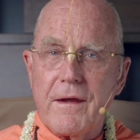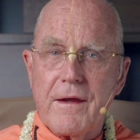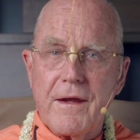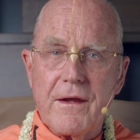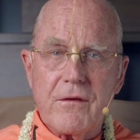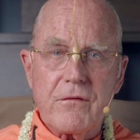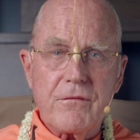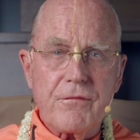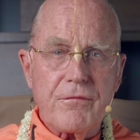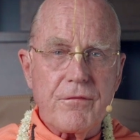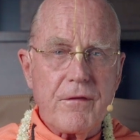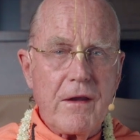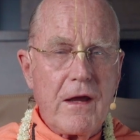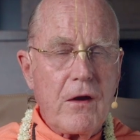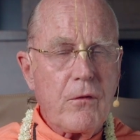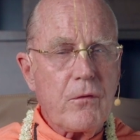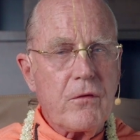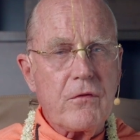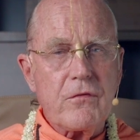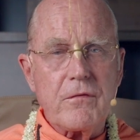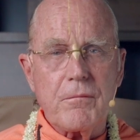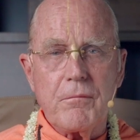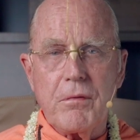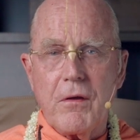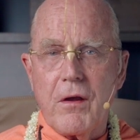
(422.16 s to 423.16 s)
its
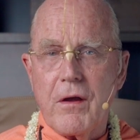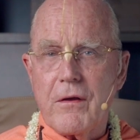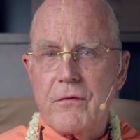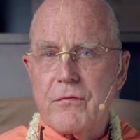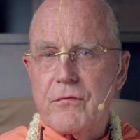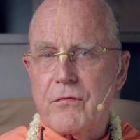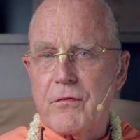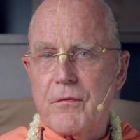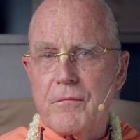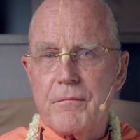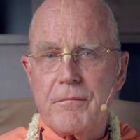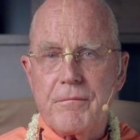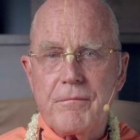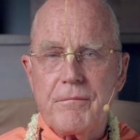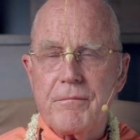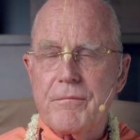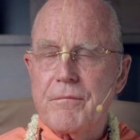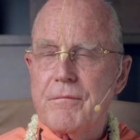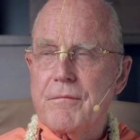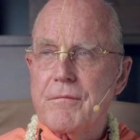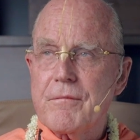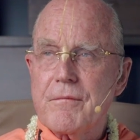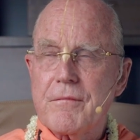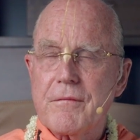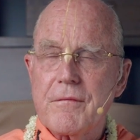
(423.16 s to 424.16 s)
flowers blossom,
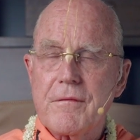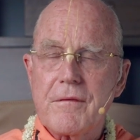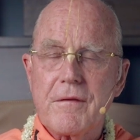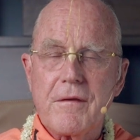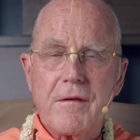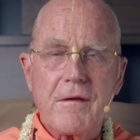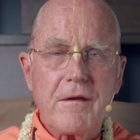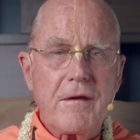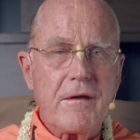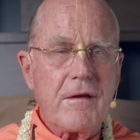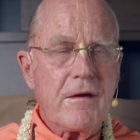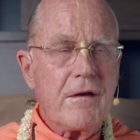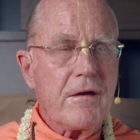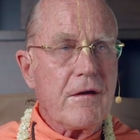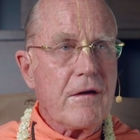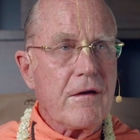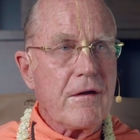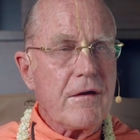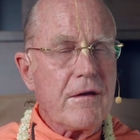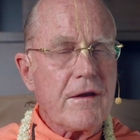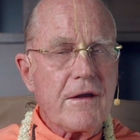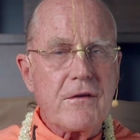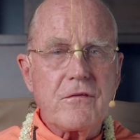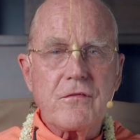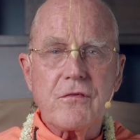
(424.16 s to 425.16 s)

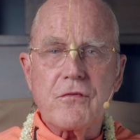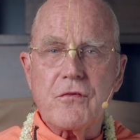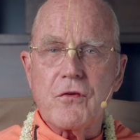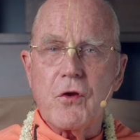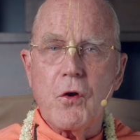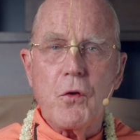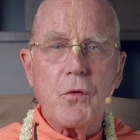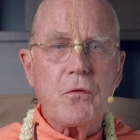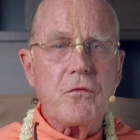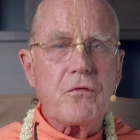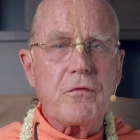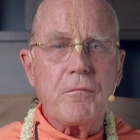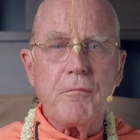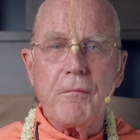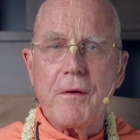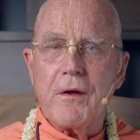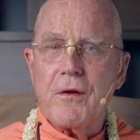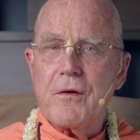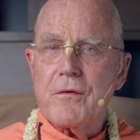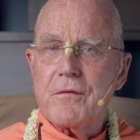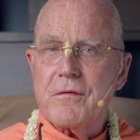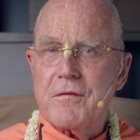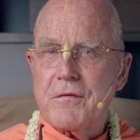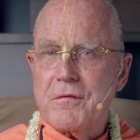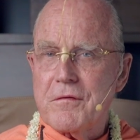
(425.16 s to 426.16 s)
its stones
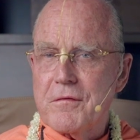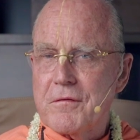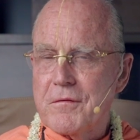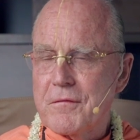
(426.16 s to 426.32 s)
melt,